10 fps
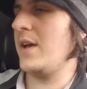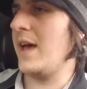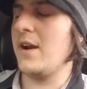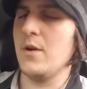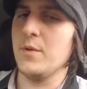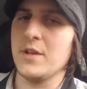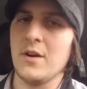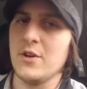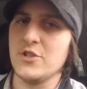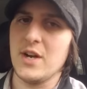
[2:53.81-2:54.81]
I don't know what the
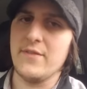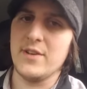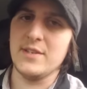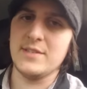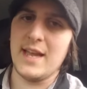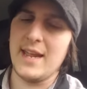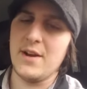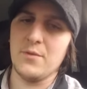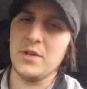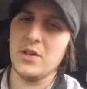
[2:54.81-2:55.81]
hard drive is. I
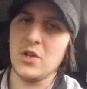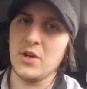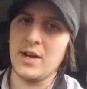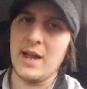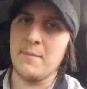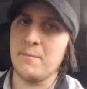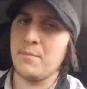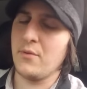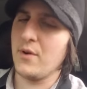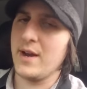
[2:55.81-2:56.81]
didn't really look. I'm
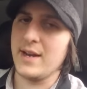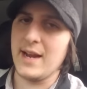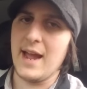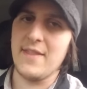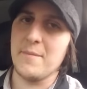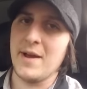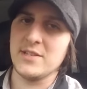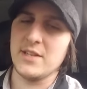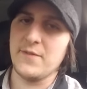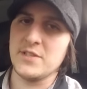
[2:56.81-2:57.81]
praying to God that my
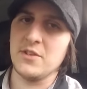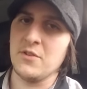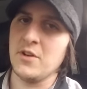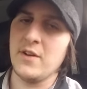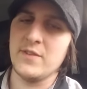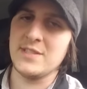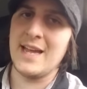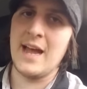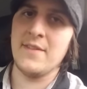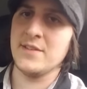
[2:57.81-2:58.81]
stuff is still good. If it's
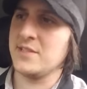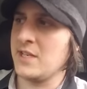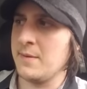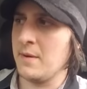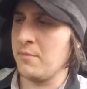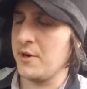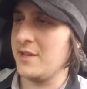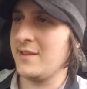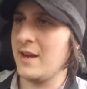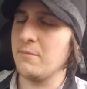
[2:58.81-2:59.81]
not, this is going to be a
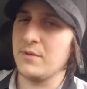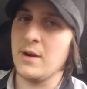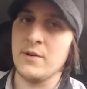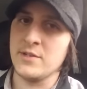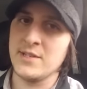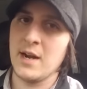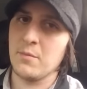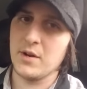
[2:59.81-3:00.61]
pretty temporary setup.